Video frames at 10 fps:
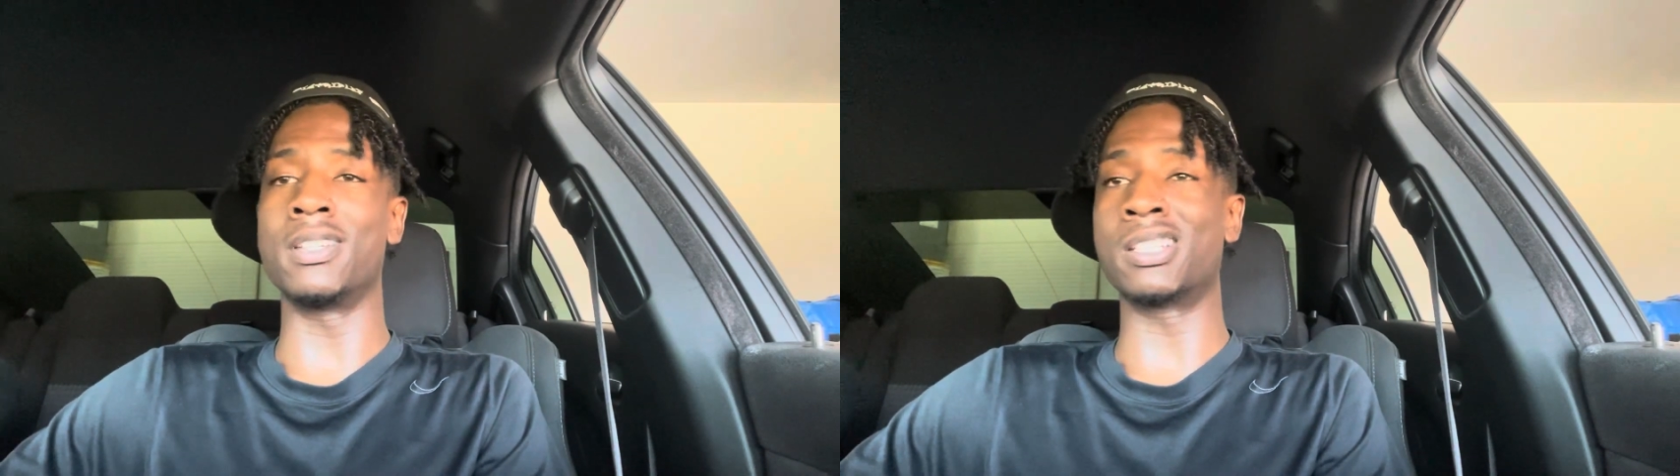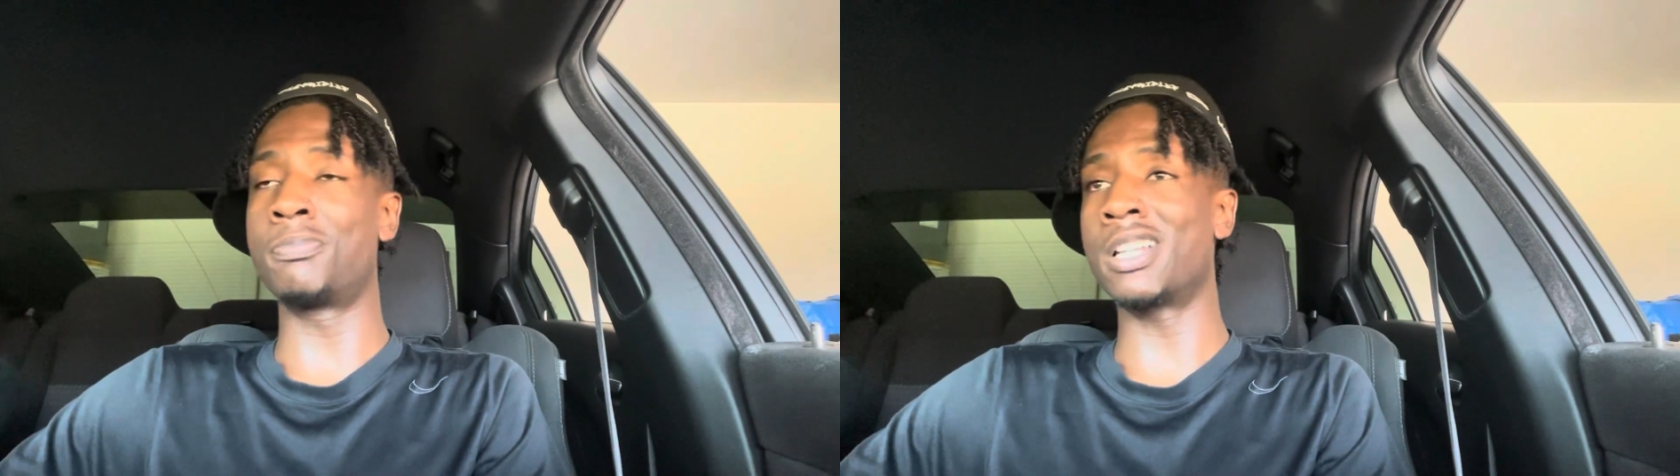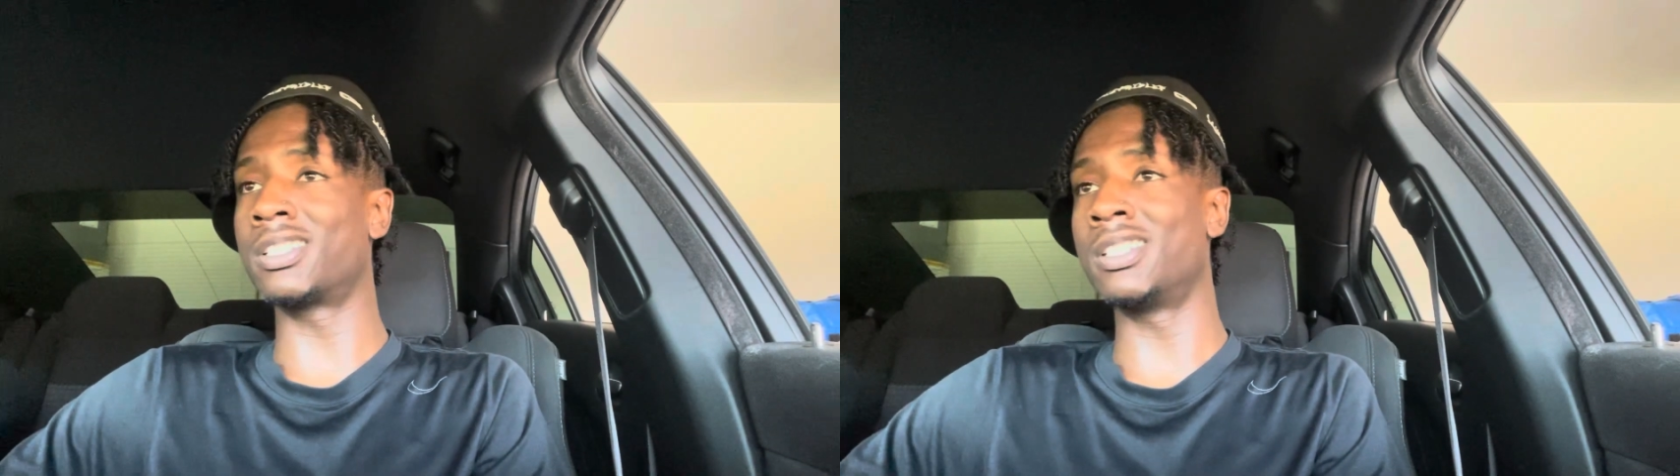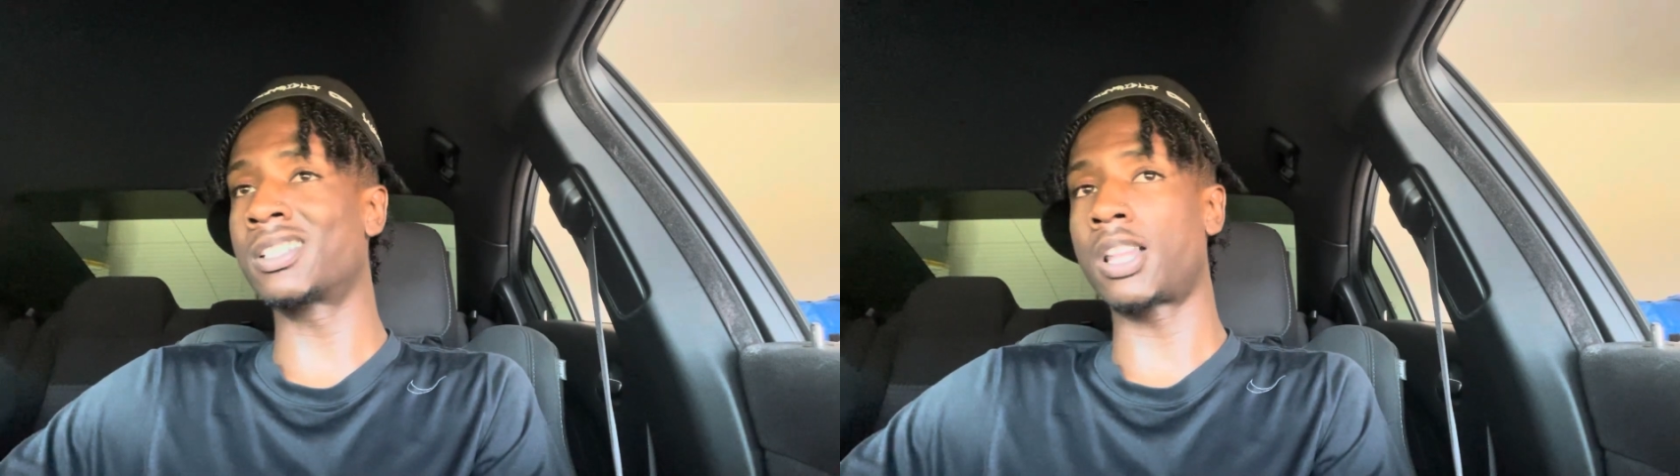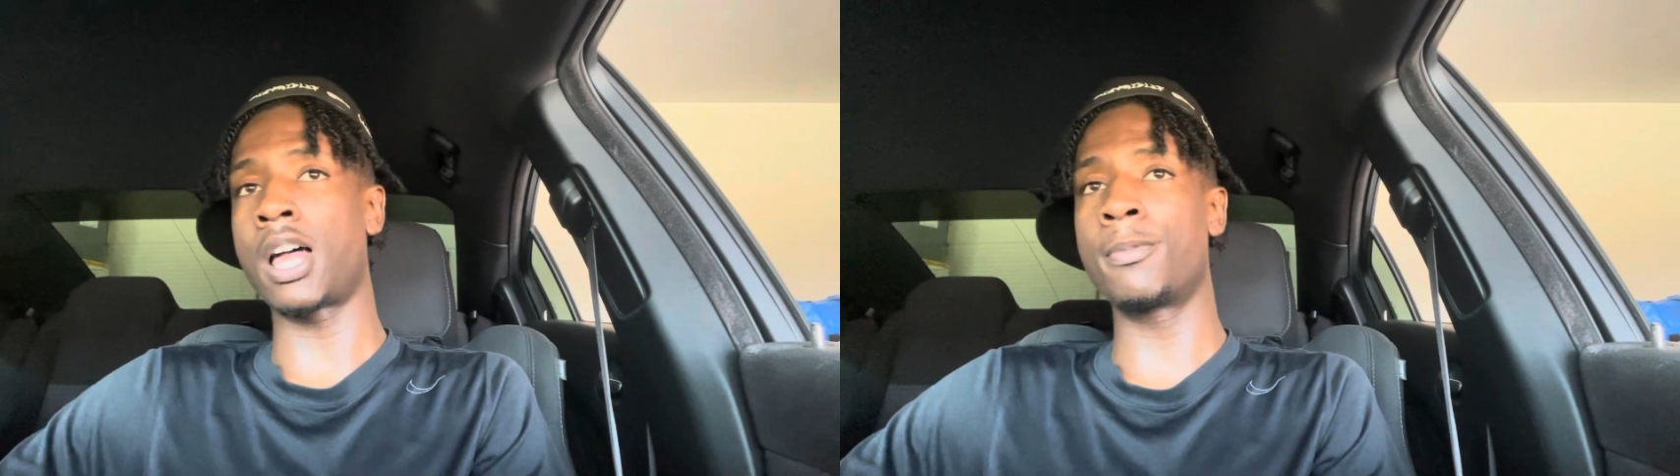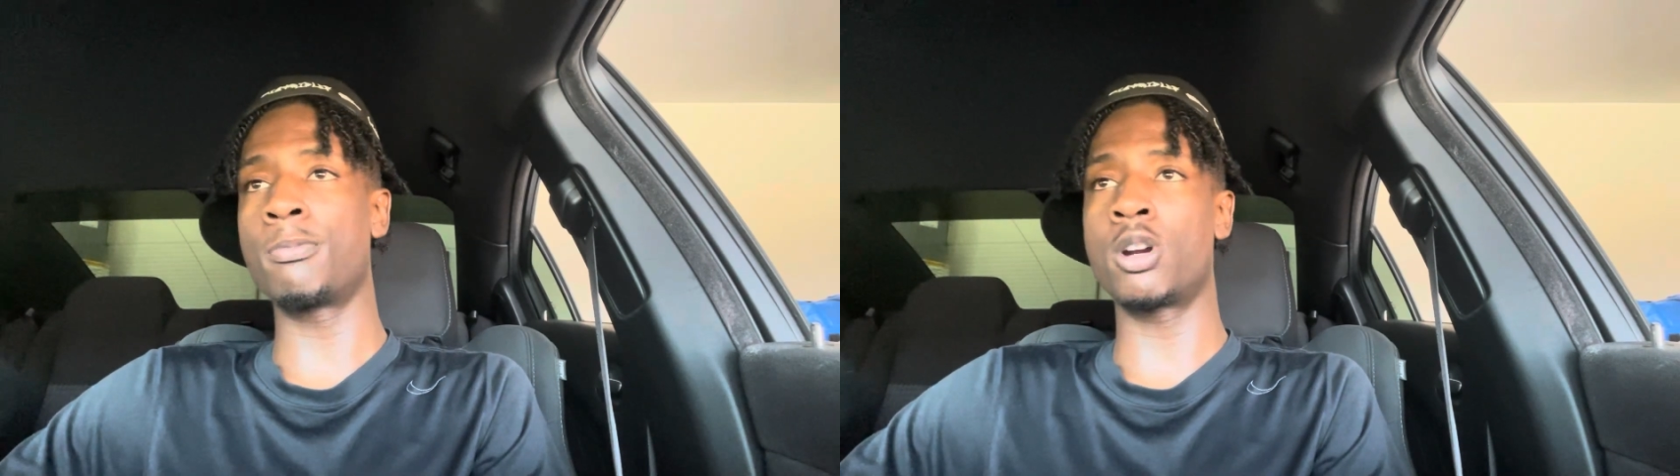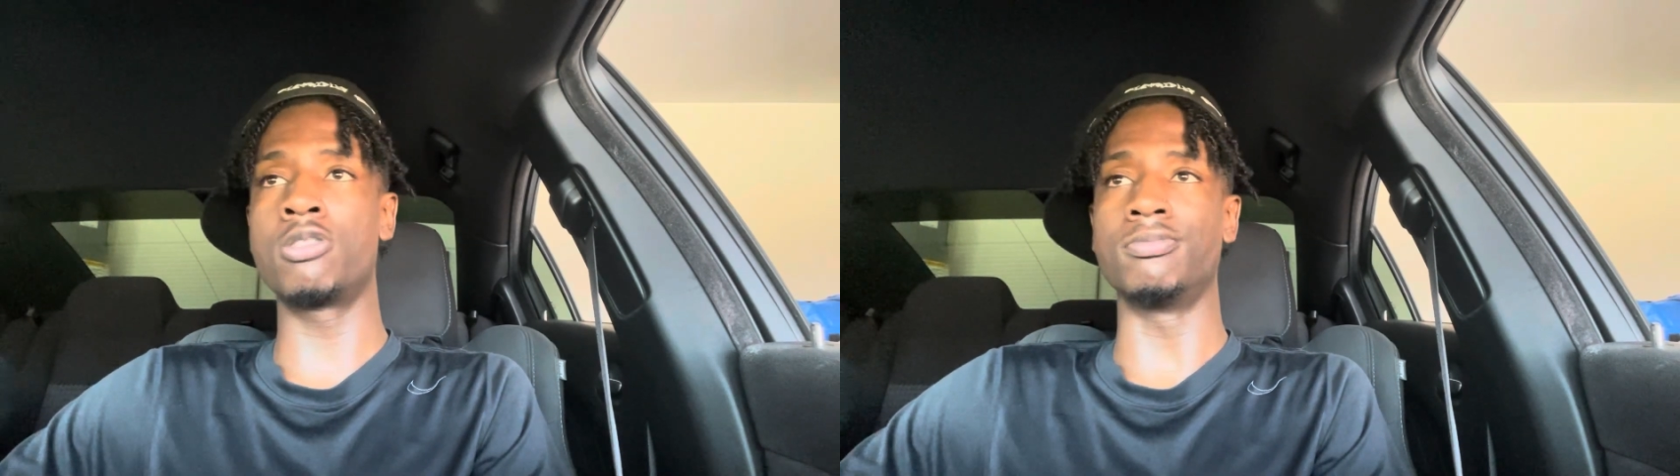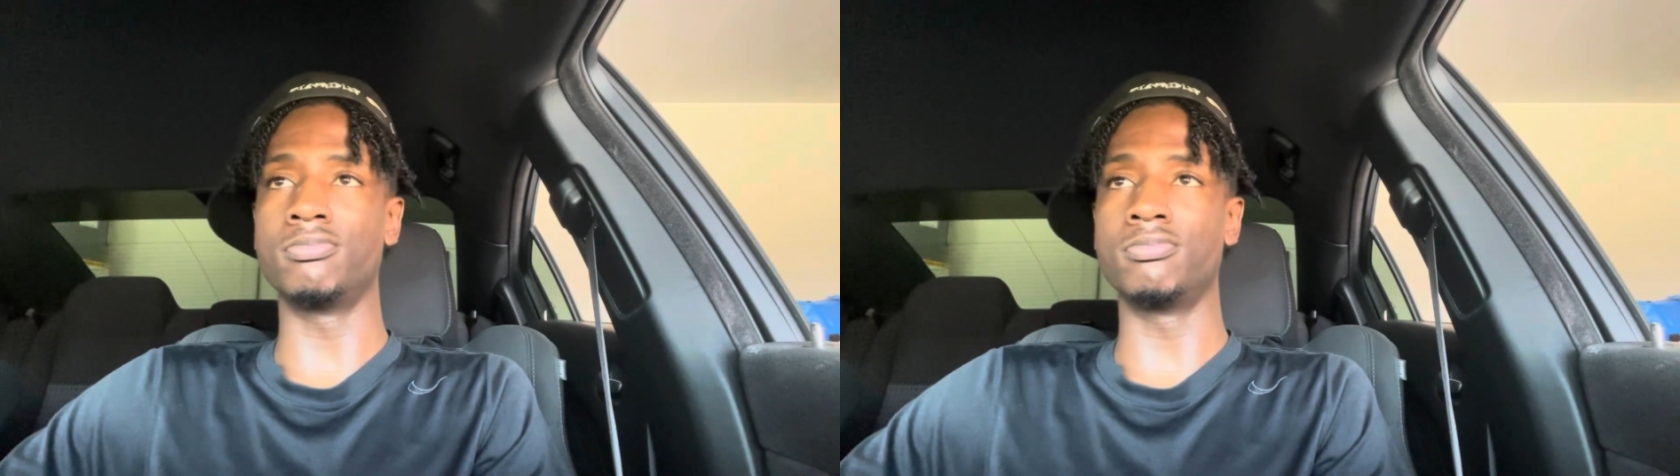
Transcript: especially in this climate, bro,